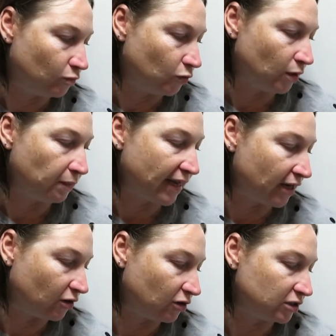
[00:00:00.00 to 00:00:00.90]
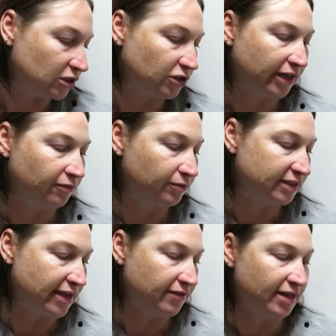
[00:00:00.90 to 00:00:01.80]
I plan on concentrate
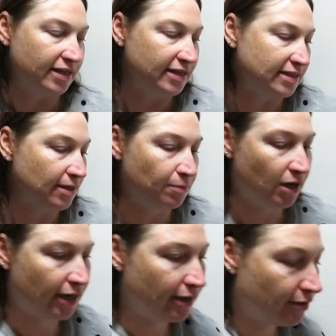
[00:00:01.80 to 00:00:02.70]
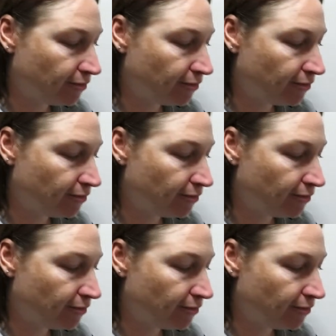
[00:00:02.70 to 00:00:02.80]
with everything that's in my